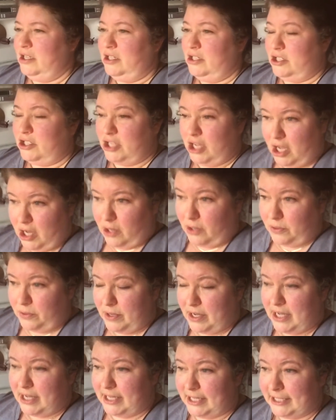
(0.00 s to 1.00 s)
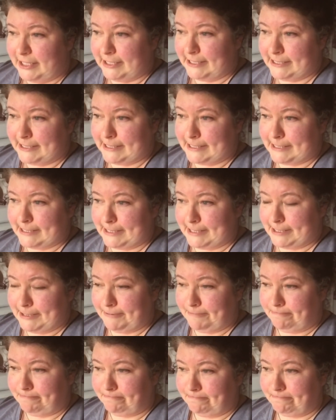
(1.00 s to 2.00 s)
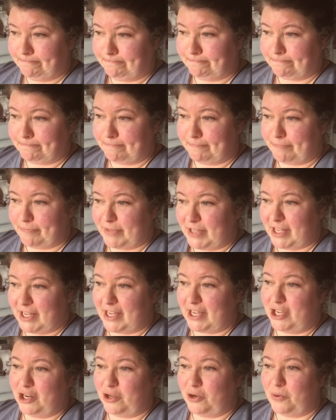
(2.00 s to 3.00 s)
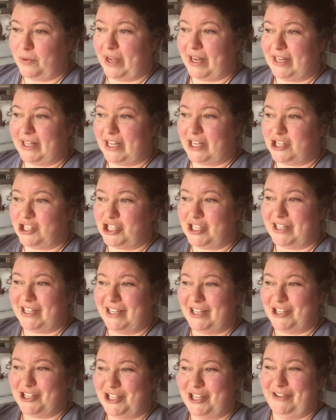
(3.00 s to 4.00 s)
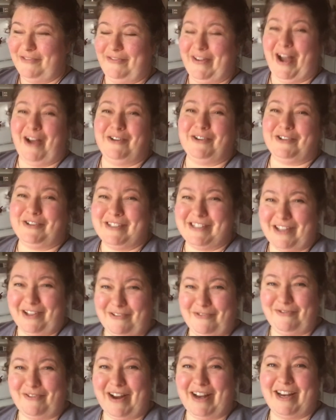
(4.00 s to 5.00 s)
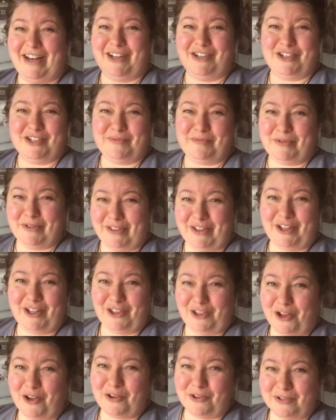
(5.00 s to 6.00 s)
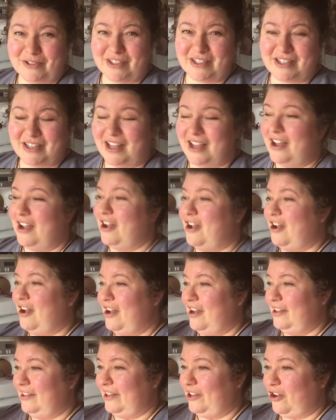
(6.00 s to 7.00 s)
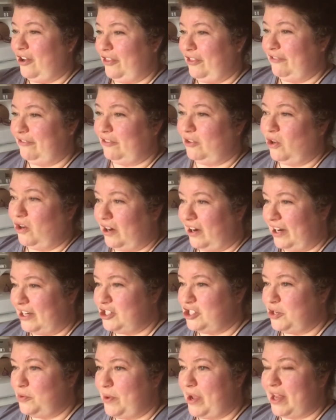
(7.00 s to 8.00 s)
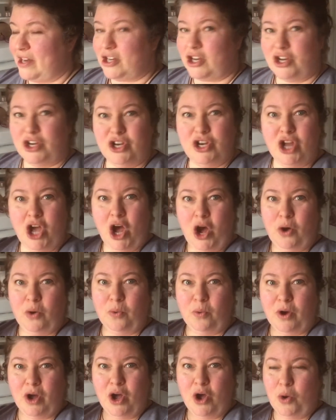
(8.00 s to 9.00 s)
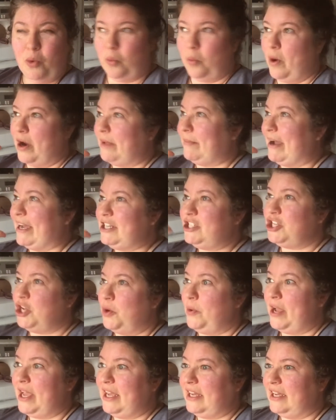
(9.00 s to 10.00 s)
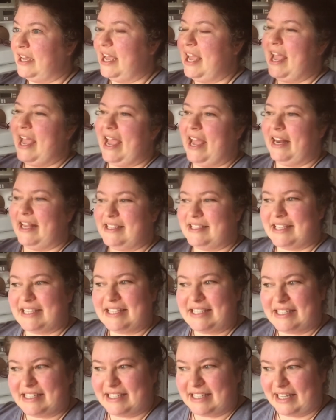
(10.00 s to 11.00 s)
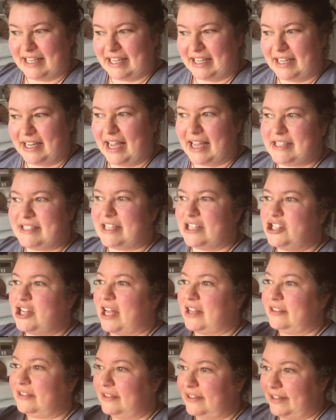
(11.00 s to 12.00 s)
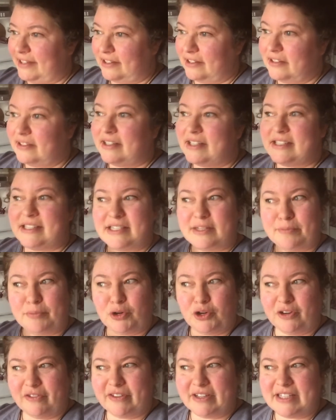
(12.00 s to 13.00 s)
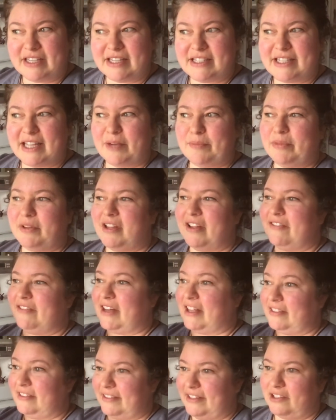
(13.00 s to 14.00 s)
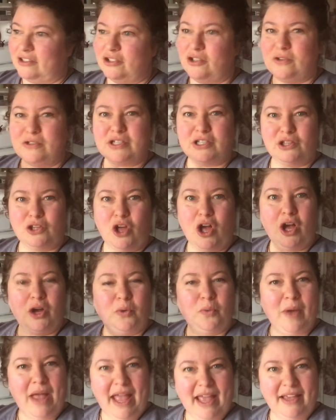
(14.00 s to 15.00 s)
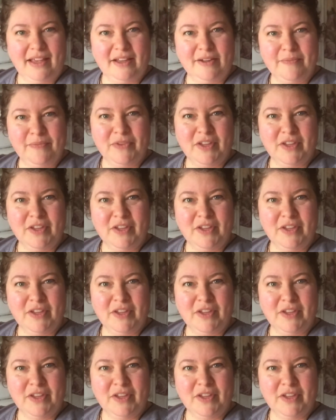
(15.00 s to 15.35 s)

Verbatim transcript: So, um, you know, and then she she found herself ready to just put the clothes like on the floor. And she went, No, what am I doing? And I said, See, I said, a little, this is a perfect example of a little goes a long way,